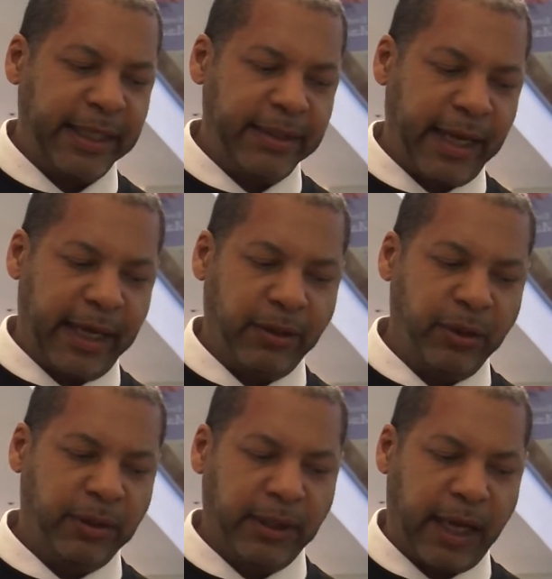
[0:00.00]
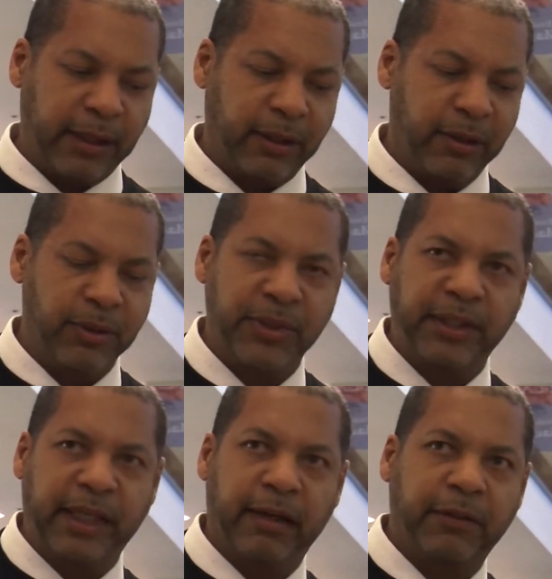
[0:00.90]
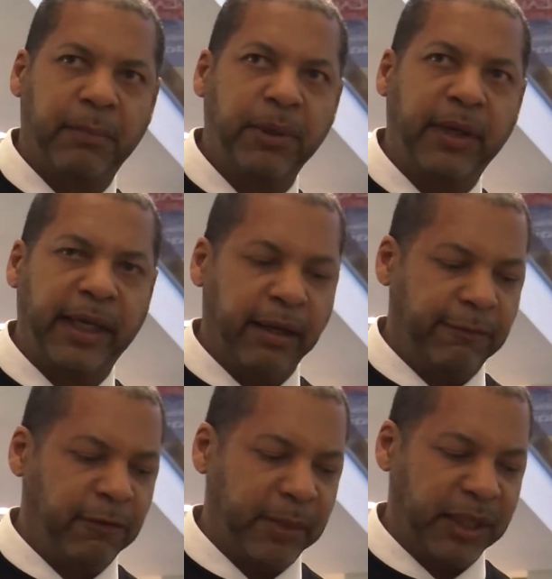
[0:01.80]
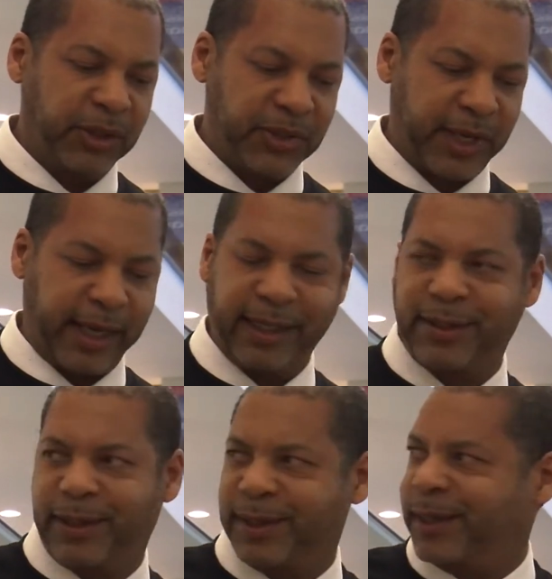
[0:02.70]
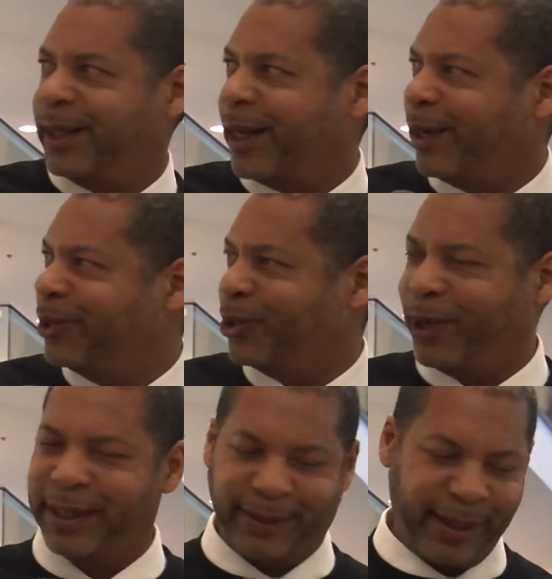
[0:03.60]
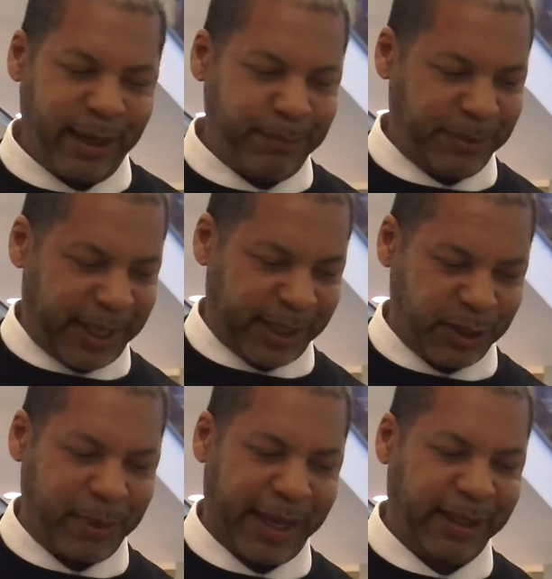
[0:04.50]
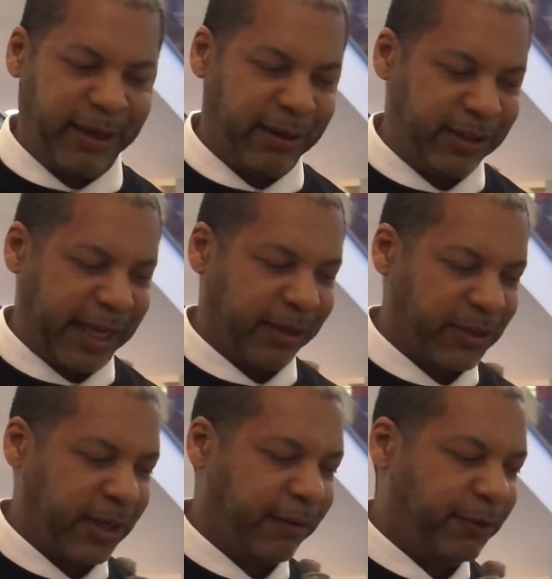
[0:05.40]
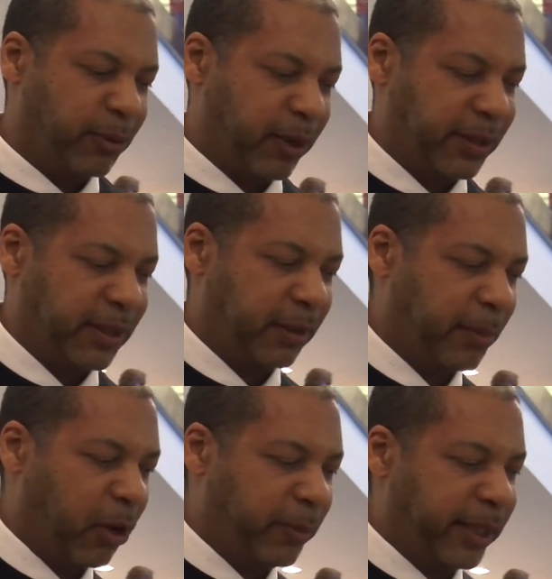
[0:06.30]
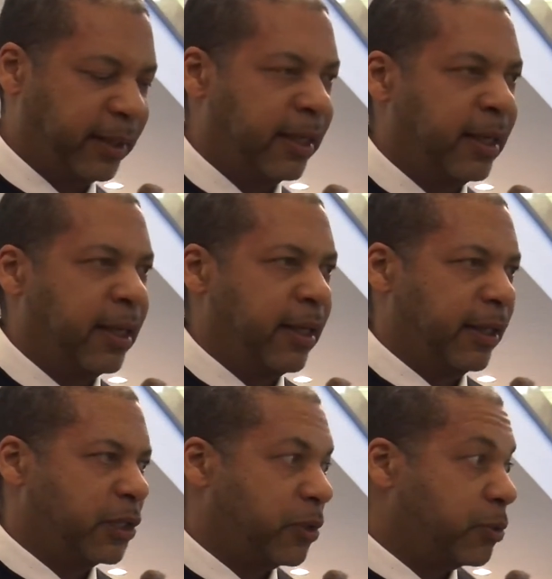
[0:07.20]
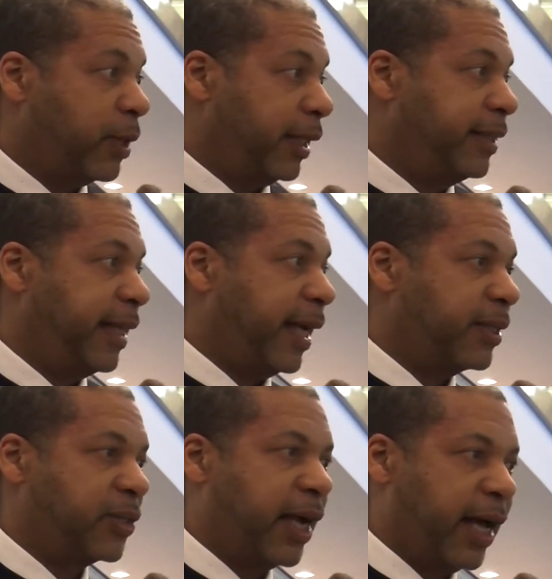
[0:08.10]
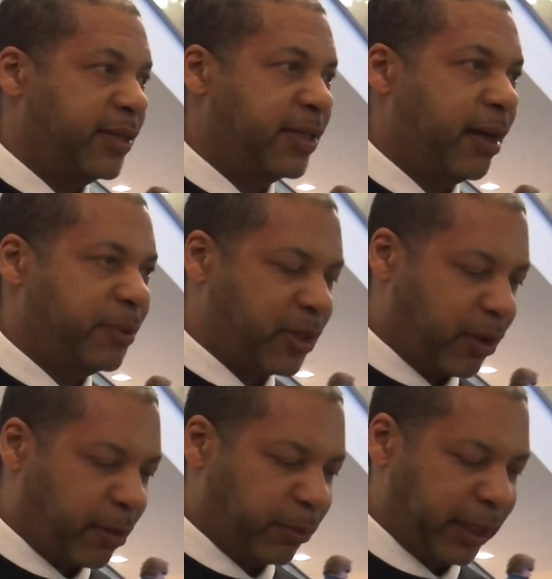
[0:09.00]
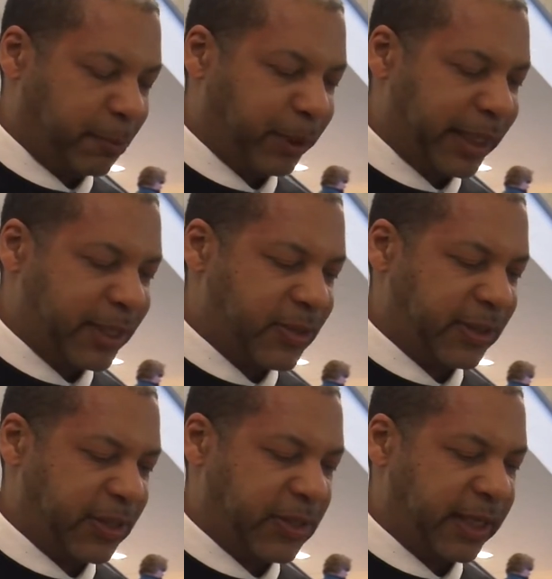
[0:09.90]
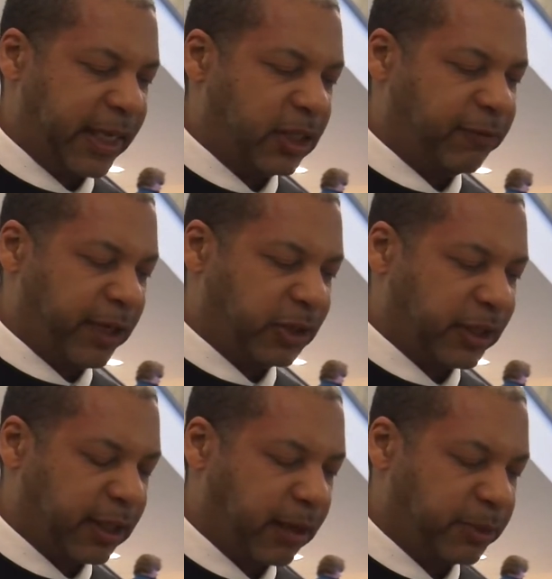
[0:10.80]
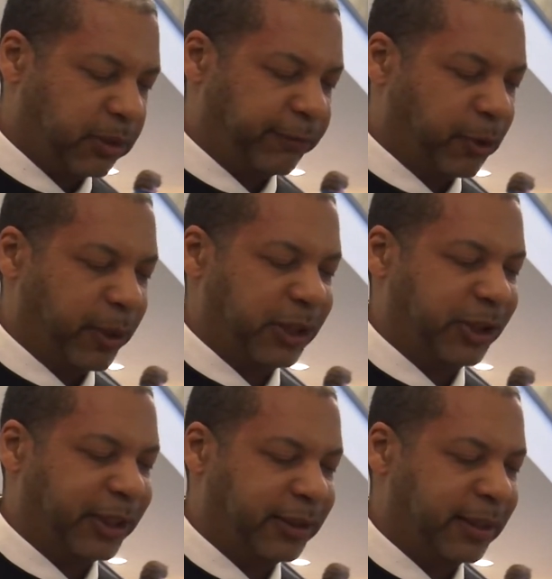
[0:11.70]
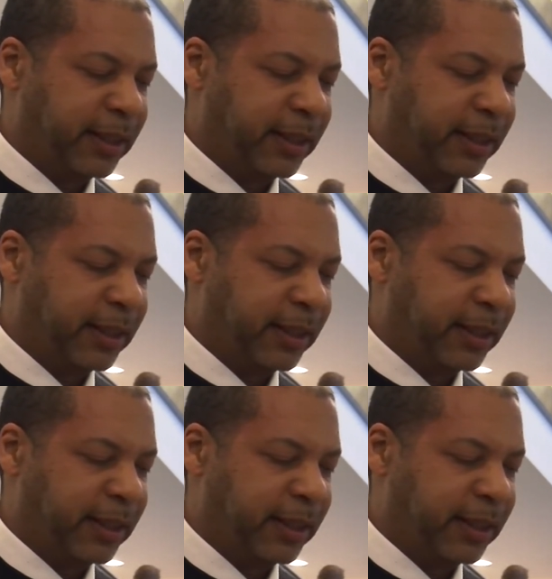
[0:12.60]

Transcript: Dan Huttenlocher, who's the Dean of Computing and Information Sciences. He and I are joined at the hip. Dan is back here, and Dan will say a few words in a moment. This was really Dan's concept, so I'm really pleased to see his vision come to fruition.